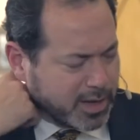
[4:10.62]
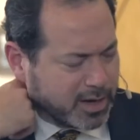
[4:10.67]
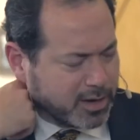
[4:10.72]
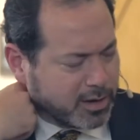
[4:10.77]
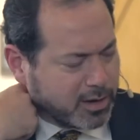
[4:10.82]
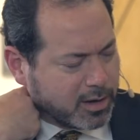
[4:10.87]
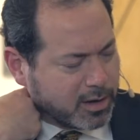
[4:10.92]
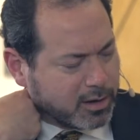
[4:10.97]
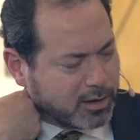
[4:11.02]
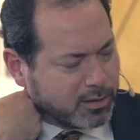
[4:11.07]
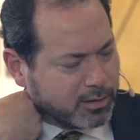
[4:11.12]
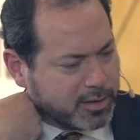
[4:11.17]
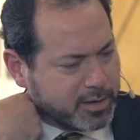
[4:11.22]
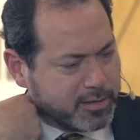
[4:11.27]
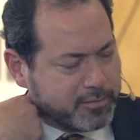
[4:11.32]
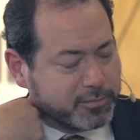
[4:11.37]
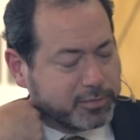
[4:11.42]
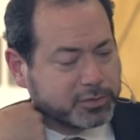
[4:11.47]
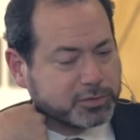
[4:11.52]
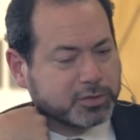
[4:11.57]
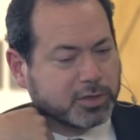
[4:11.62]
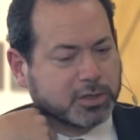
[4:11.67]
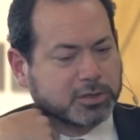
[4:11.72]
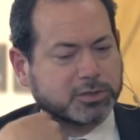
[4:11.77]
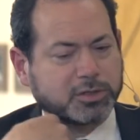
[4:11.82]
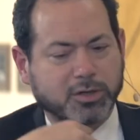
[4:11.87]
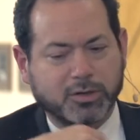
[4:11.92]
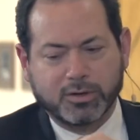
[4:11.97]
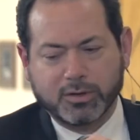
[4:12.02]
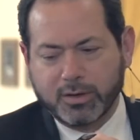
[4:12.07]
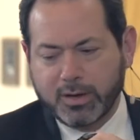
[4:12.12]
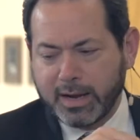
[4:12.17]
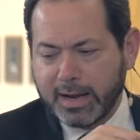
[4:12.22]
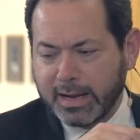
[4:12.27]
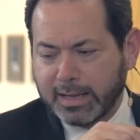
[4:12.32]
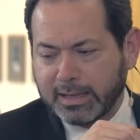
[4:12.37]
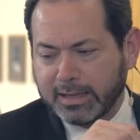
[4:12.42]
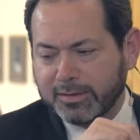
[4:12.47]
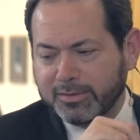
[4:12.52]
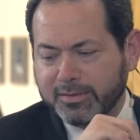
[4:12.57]
our infrastructure
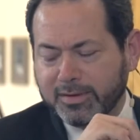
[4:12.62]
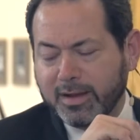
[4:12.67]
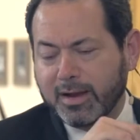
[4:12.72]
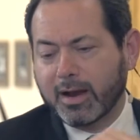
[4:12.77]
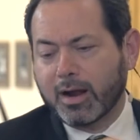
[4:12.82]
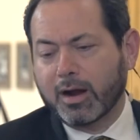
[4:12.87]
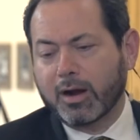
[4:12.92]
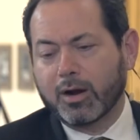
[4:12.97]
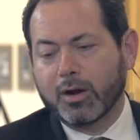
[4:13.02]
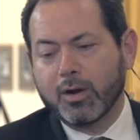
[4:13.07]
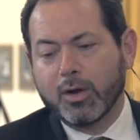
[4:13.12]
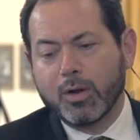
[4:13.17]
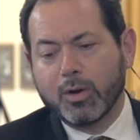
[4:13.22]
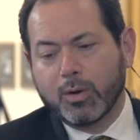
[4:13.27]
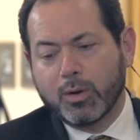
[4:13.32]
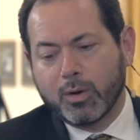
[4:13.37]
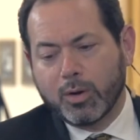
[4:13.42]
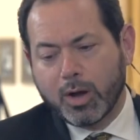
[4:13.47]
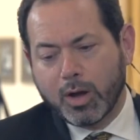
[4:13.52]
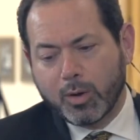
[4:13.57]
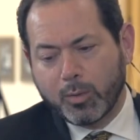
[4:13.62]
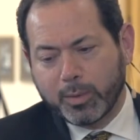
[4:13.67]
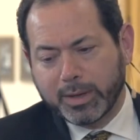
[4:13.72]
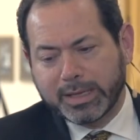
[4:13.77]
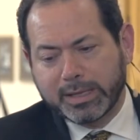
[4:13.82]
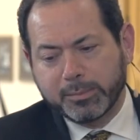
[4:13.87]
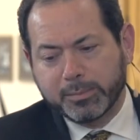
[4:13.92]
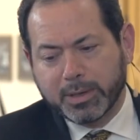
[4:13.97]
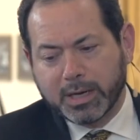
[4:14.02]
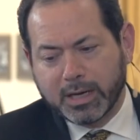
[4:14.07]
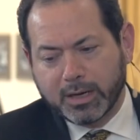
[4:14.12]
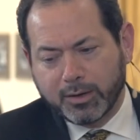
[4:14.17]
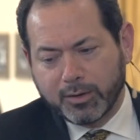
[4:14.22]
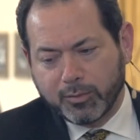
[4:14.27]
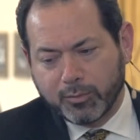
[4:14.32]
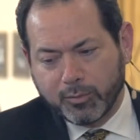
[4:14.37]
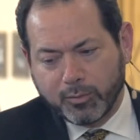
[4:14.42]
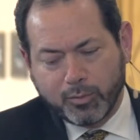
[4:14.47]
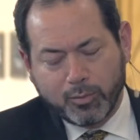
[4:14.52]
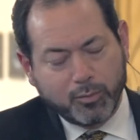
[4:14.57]
analyst and our
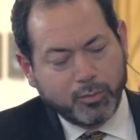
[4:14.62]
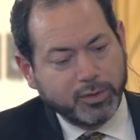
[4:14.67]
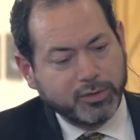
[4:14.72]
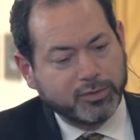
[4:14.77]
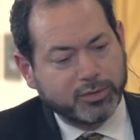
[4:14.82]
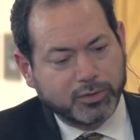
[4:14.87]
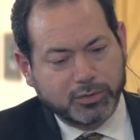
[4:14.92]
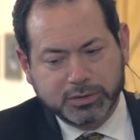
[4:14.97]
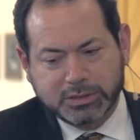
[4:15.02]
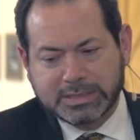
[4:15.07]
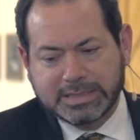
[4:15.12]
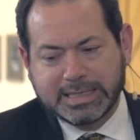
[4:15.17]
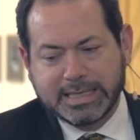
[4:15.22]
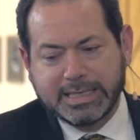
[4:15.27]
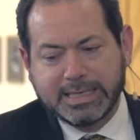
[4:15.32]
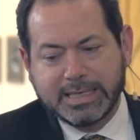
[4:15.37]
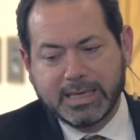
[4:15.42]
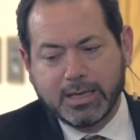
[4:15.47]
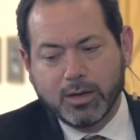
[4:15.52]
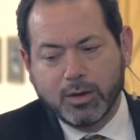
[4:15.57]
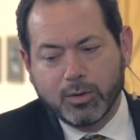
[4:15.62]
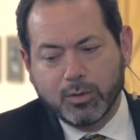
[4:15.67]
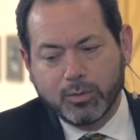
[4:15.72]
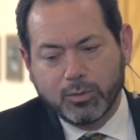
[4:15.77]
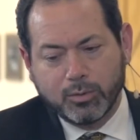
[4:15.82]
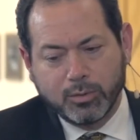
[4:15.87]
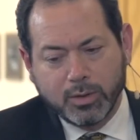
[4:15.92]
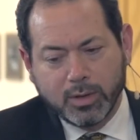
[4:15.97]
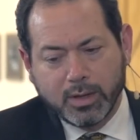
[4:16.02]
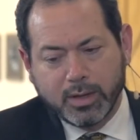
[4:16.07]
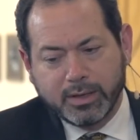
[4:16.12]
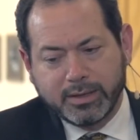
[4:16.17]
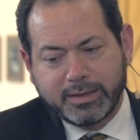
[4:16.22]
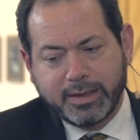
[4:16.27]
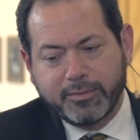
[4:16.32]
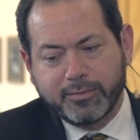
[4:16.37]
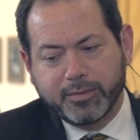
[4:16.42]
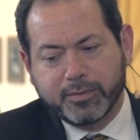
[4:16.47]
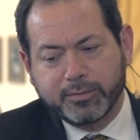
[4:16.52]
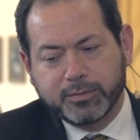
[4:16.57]
Wikibon research CTO,
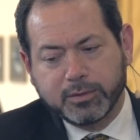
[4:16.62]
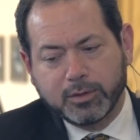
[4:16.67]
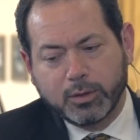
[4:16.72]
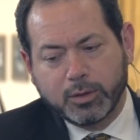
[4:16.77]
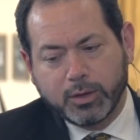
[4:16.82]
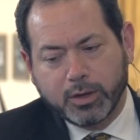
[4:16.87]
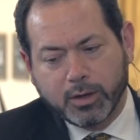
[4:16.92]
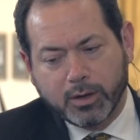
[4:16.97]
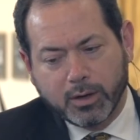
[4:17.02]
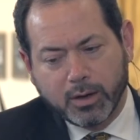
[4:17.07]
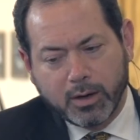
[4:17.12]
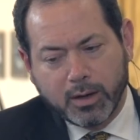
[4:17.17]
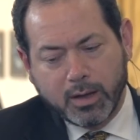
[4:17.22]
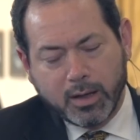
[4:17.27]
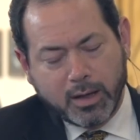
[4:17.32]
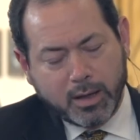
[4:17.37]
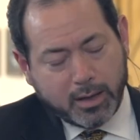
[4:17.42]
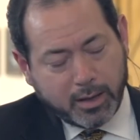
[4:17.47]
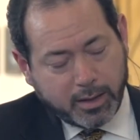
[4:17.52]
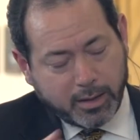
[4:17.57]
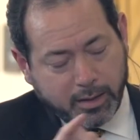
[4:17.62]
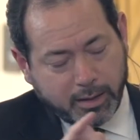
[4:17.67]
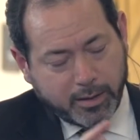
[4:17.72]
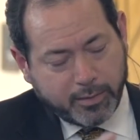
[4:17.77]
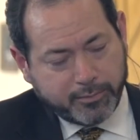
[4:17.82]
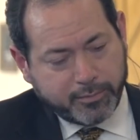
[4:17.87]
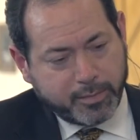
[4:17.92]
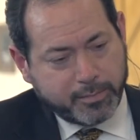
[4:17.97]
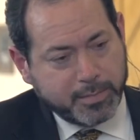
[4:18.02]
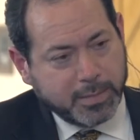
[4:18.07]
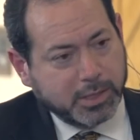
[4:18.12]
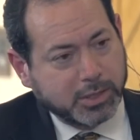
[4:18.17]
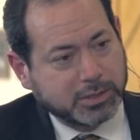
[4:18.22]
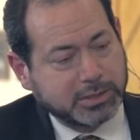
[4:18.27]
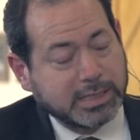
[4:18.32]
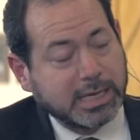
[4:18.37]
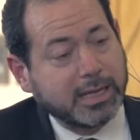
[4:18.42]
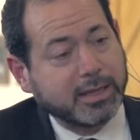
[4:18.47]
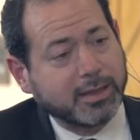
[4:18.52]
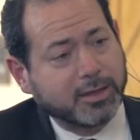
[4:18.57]
David Floyer, if I'm
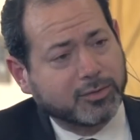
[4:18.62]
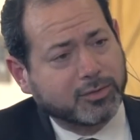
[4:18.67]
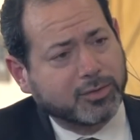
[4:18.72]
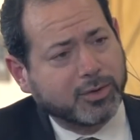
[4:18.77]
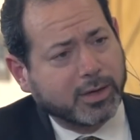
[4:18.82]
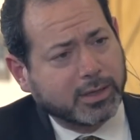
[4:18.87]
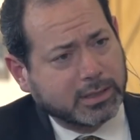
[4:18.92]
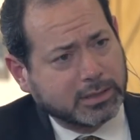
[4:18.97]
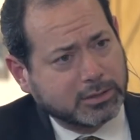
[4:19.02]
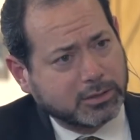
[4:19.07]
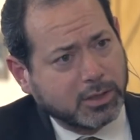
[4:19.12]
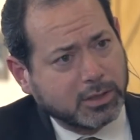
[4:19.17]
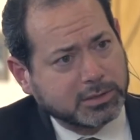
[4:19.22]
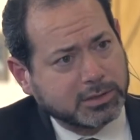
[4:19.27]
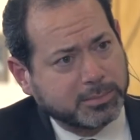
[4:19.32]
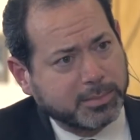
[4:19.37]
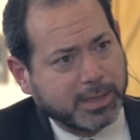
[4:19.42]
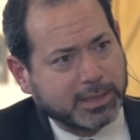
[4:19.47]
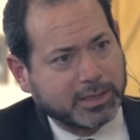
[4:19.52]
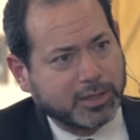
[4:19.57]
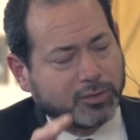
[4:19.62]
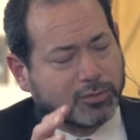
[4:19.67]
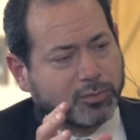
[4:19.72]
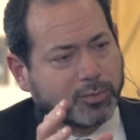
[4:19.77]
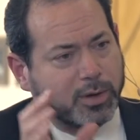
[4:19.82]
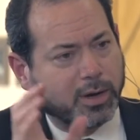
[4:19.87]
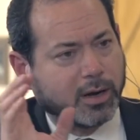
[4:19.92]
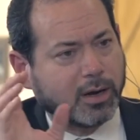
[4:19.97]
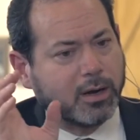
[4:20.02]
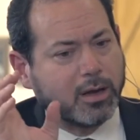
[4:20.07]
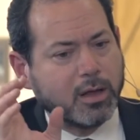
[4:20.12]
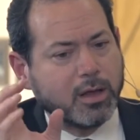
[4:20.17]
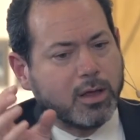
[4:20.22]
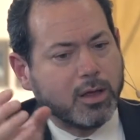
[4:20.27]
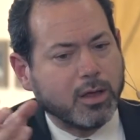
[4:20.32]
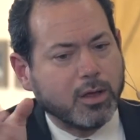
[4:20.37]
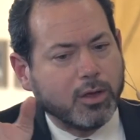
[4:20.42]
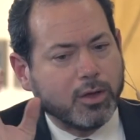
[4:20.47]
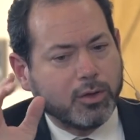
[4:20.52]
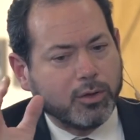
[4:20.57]
understanding this correctly, talks about this where
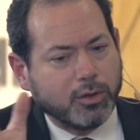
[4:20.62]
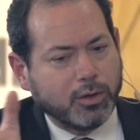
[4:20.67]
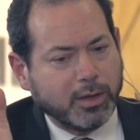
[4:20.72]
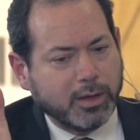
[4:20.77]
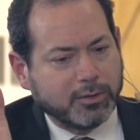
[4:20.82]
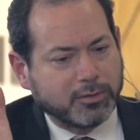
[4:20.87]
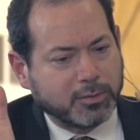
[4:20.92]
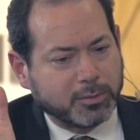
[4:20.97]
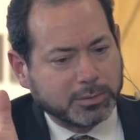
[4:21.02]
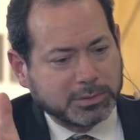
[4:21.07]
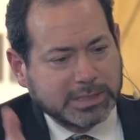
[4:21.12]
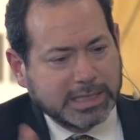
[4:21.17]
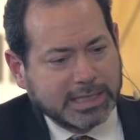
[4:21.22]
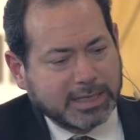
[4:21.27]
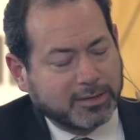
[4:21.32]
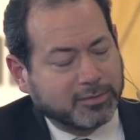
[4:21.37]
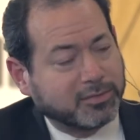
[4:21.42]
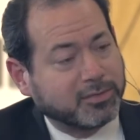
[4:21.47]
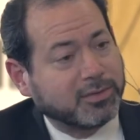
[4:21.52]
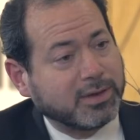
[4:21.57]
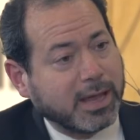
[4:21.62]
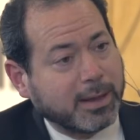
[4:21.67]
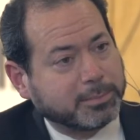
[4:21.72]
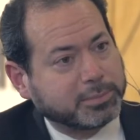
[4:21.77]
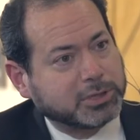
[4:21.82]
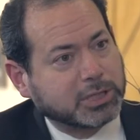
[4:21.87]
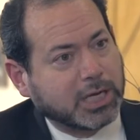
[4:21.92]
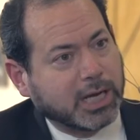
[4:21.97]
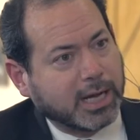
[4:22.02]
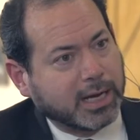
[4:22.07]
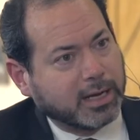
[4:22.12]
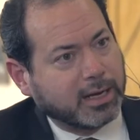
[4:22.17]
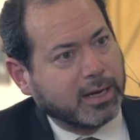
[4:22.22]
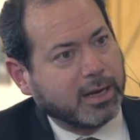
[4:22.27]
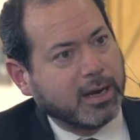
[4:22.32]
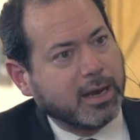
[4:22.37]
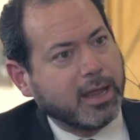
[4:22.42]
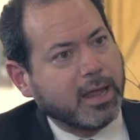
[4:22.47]
it's almost like a snapshot.